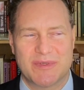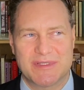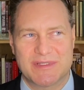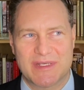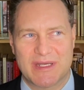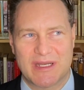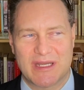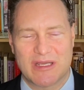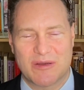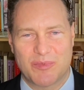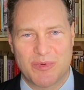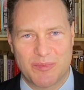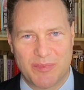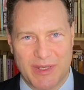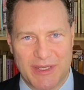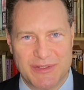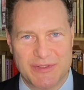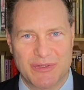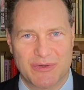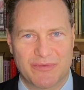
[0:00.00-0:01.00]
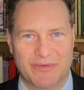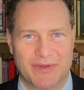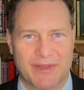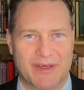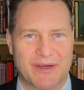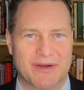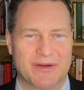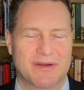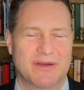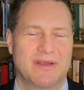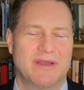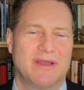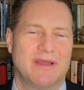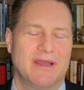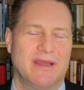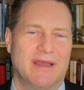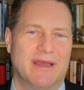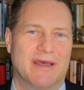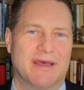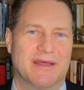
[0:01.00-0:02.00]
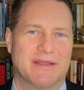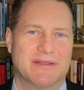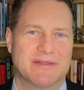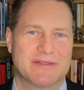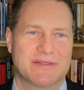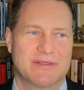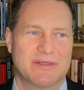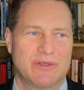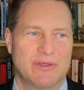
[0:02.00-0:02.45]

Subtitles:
setting up a base over there, and